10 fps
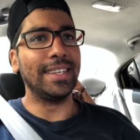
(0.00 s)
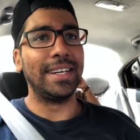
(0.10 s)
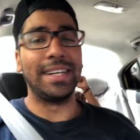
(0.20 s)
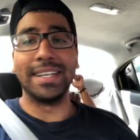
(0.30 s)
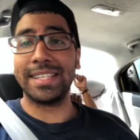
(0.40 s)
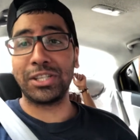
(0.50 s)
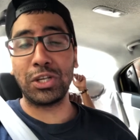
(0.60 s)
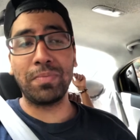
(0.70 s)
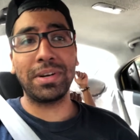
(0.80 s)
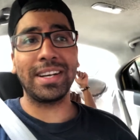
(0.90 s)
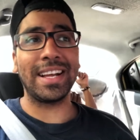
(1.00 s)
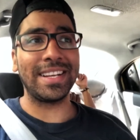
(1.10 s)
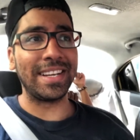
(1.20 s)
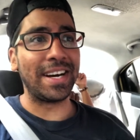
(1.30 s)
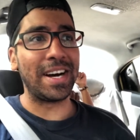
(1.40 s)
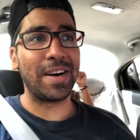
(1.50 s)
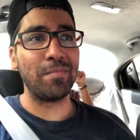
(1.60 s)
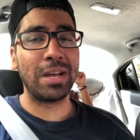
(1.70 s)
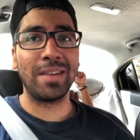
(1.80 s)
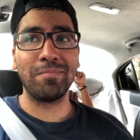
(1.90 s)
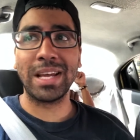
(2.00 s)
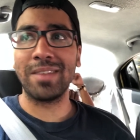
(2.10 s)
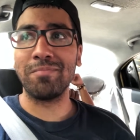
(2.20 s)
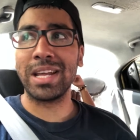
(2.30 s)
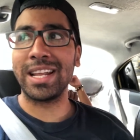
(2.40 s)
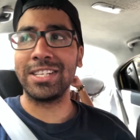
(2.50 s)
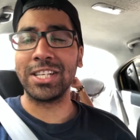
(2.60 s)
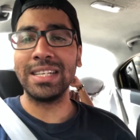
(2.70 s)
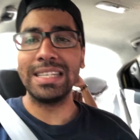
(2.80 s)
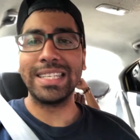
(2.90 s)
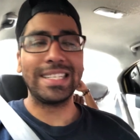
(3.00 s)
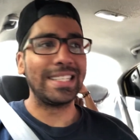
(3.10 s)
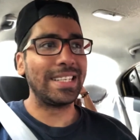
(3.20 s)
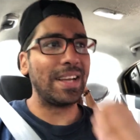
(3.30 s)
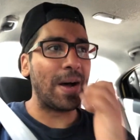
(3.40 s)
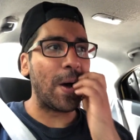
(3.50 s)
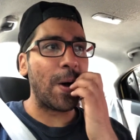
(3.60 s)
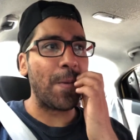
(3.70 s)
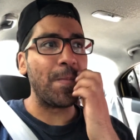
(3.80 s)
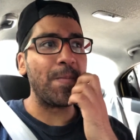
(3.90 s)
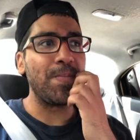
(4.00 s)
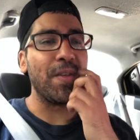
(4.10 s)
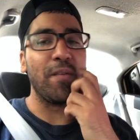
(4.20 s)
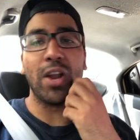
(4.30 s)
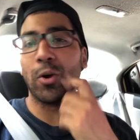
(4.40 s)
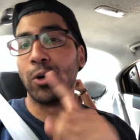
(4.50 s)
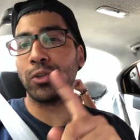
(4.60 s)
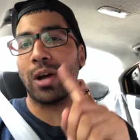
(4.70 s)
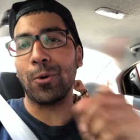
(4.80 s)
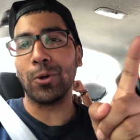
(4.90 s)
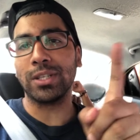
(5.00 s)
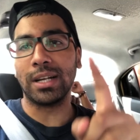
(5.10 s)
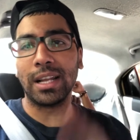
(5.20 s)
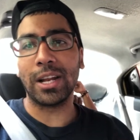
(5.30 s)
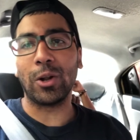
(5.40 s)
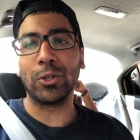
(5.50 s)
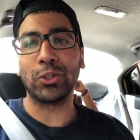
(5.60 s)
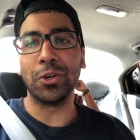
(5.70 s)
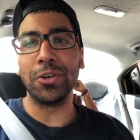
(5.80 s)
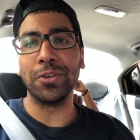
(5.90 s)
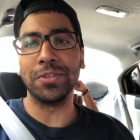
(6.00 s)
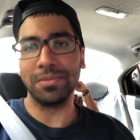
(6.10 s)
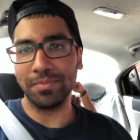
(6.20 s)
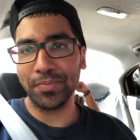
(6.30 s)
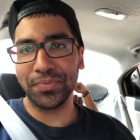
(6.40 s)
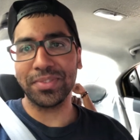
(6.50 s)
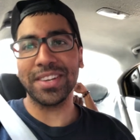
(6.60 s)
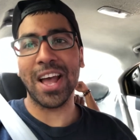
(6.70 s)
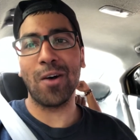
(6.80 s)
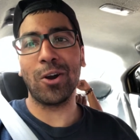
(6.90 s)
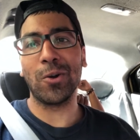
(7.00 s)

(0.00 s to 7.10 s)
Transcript: Uh, it's cheaper than uh, Medellin. Um, we are going to our hotel and I'll show you how our